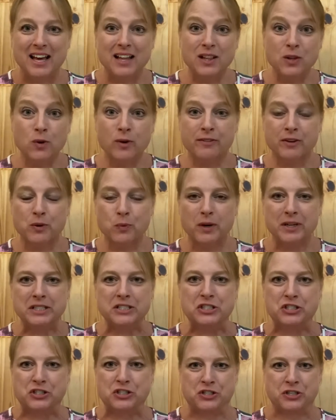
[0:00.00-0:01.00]
Hello everyone,
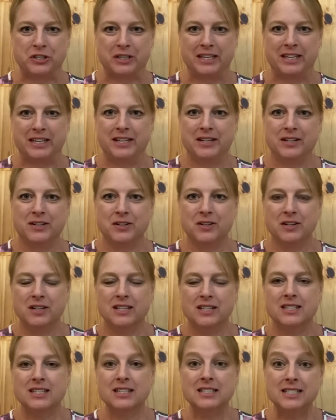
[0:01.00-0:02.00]
it's Julie here.
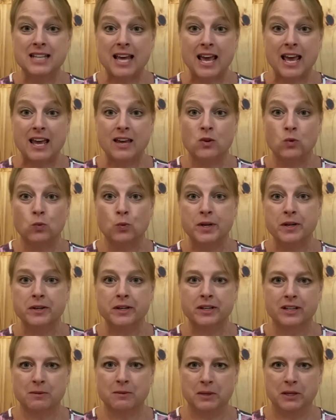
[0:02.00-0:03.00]
Today we are
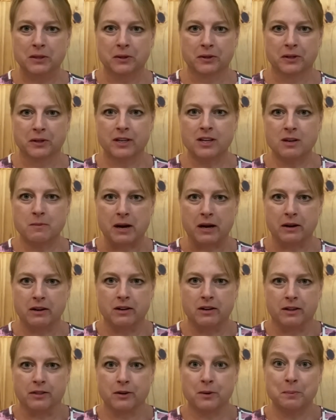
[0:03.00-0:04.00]
going to be learning about
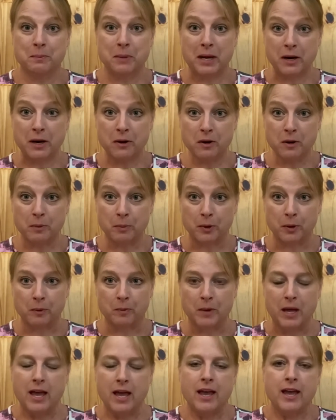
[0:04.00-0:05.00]
another
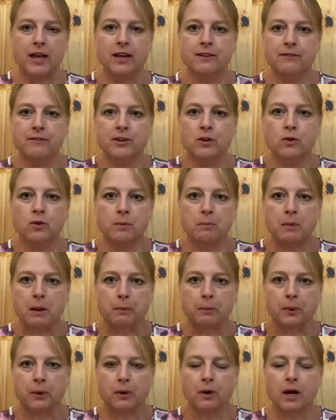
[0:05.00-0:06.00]
parable. And if you
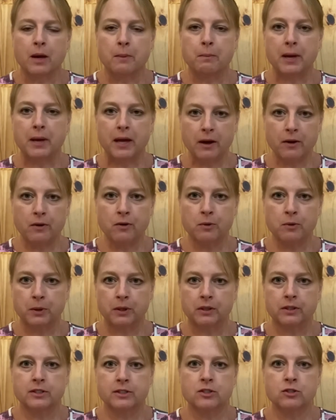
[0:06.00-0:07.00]
remember, a
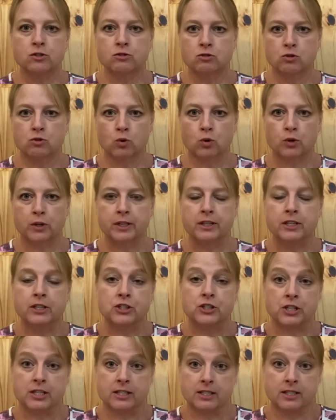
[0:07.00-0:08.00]
parable is a story that
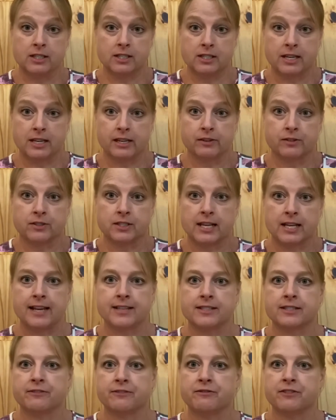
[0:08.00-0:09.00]
Jesus tells that
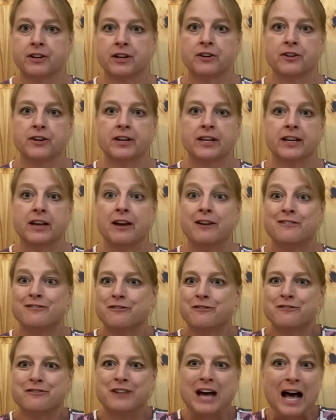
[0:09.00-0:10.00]
has a very
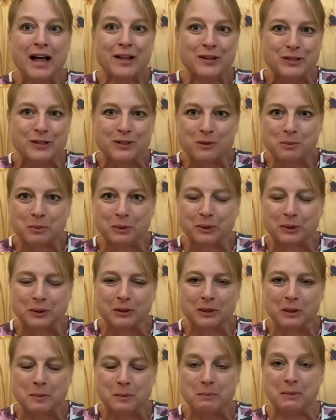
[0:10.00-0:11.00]

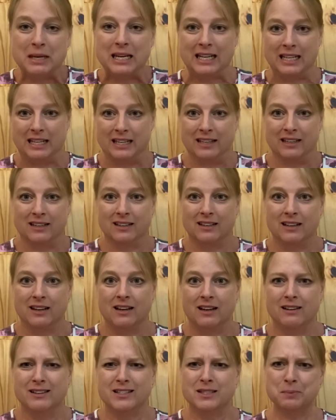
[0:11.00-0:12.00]
valuable meaning.
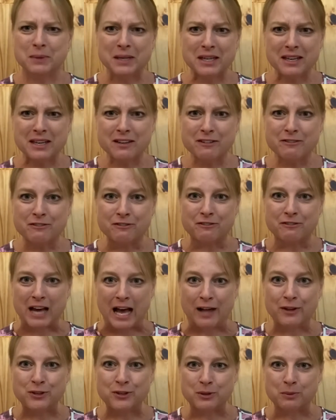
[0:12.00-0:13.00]
Speaking of
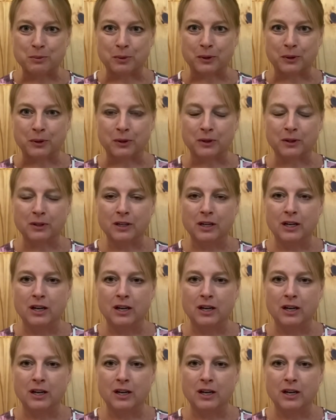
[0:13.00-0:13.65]
valuable,